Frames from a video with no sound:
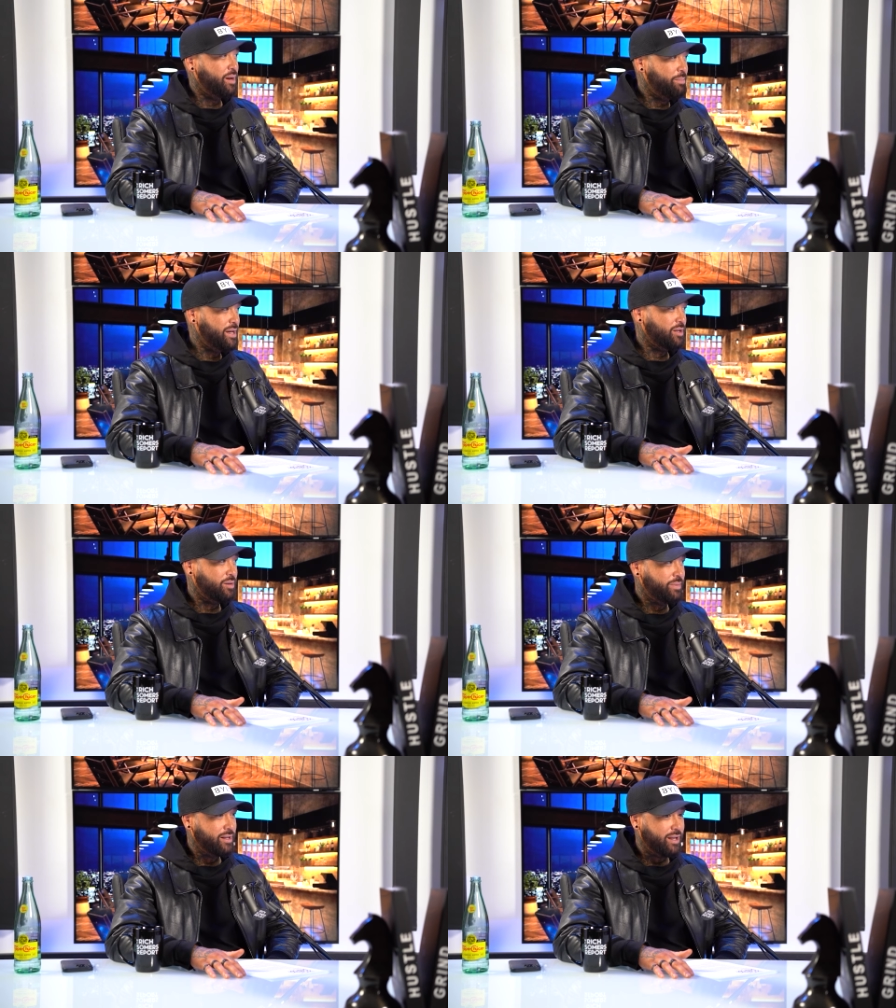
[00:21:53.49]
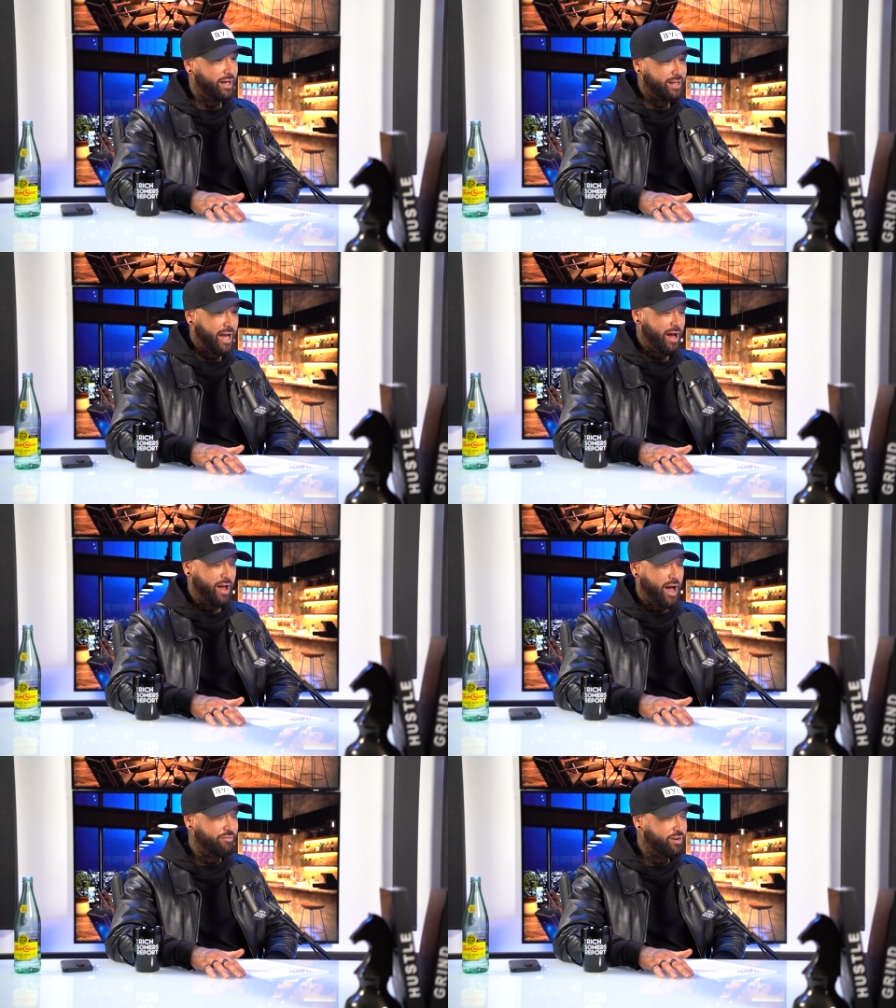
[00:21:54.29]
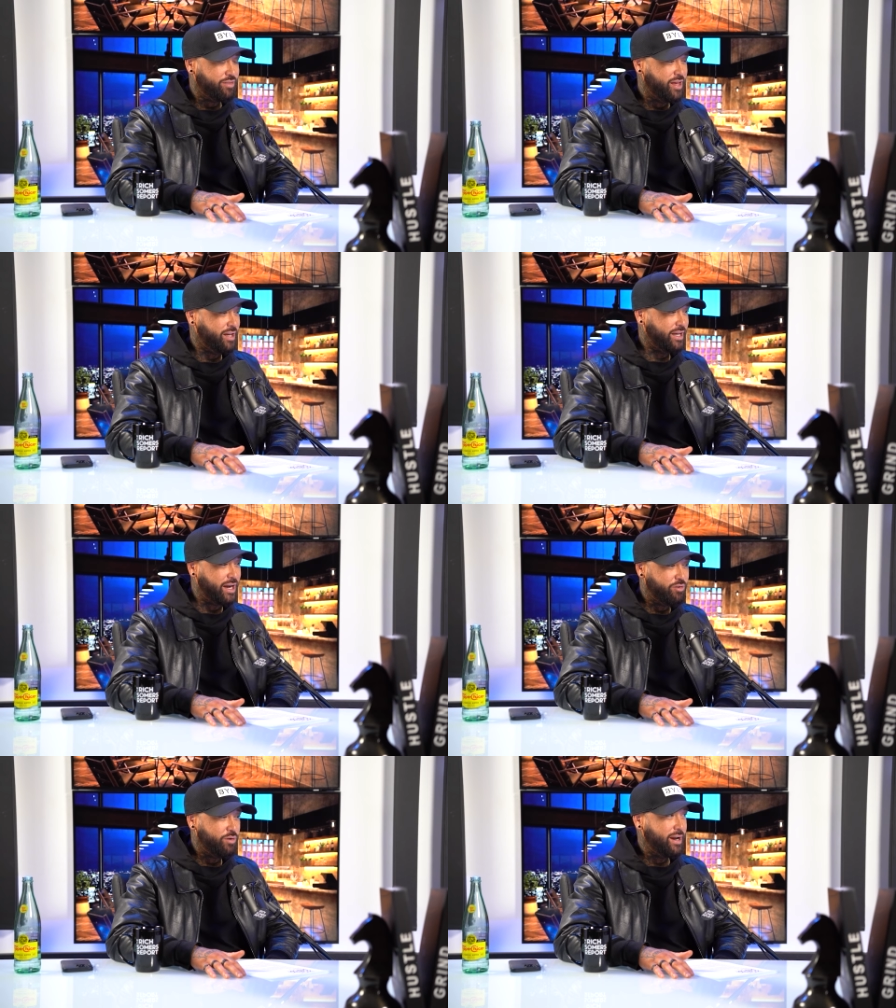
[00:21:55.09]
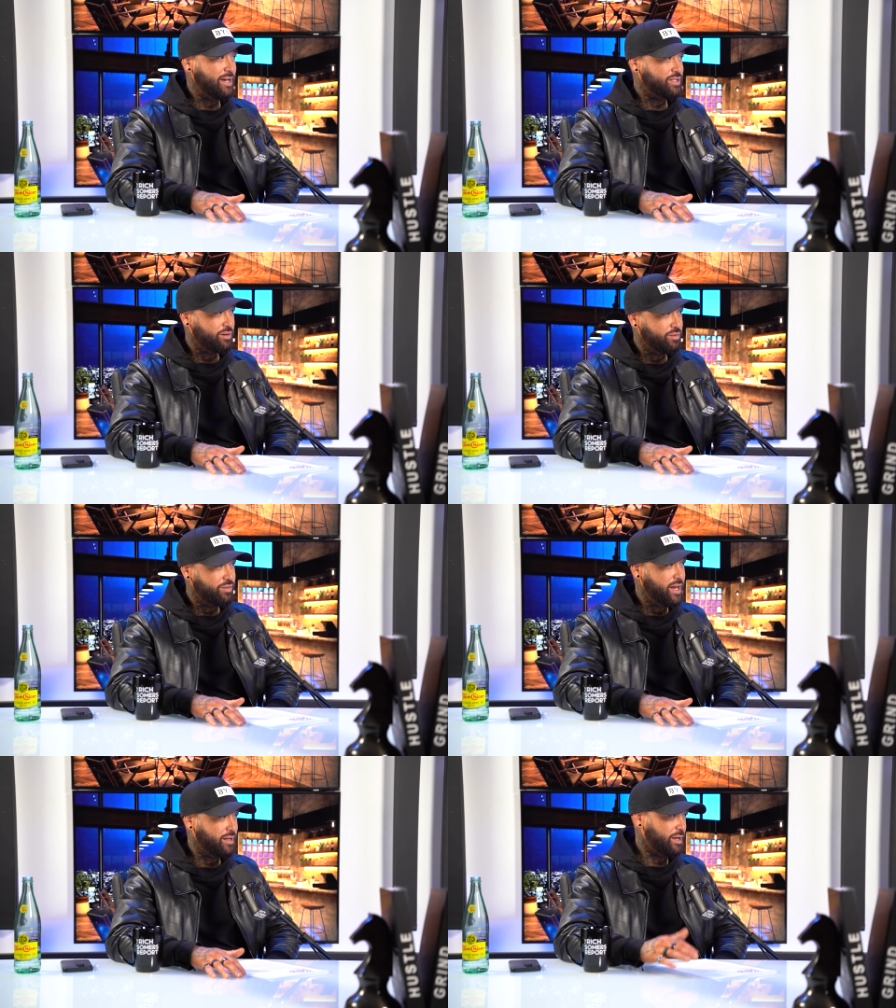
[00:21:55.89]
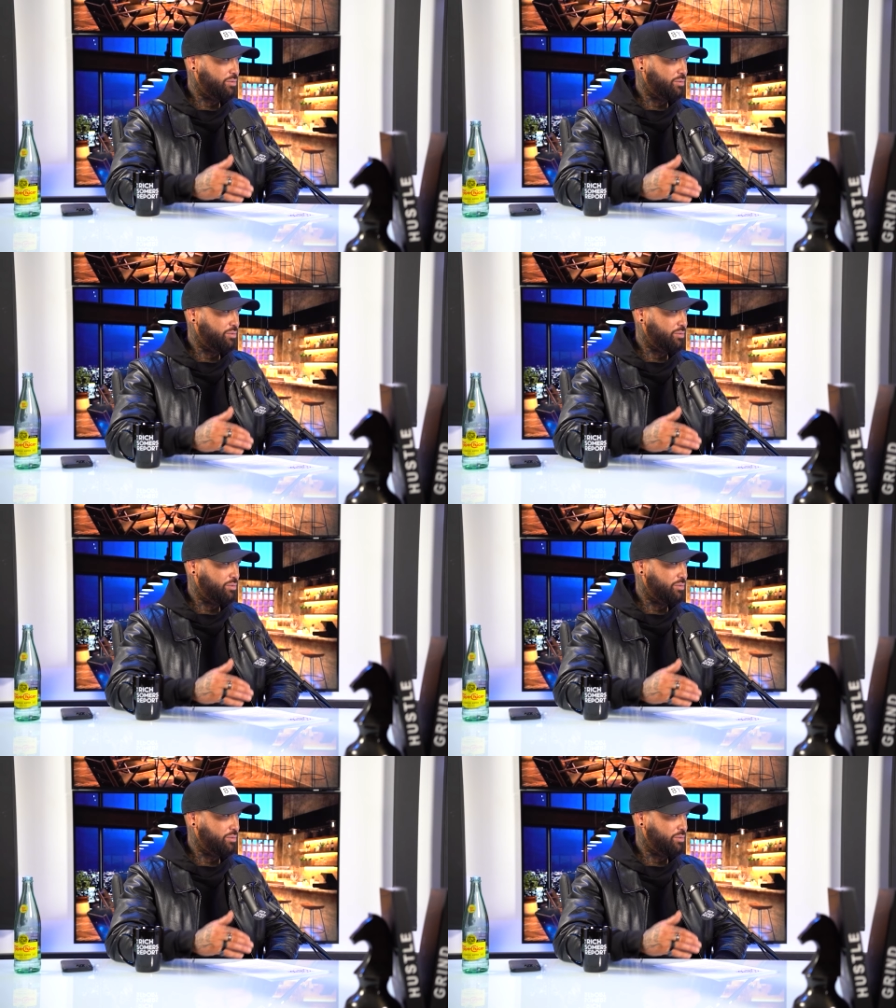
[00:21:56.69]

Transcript: Be a little bit like, have your thing. Like everyone has their own thing.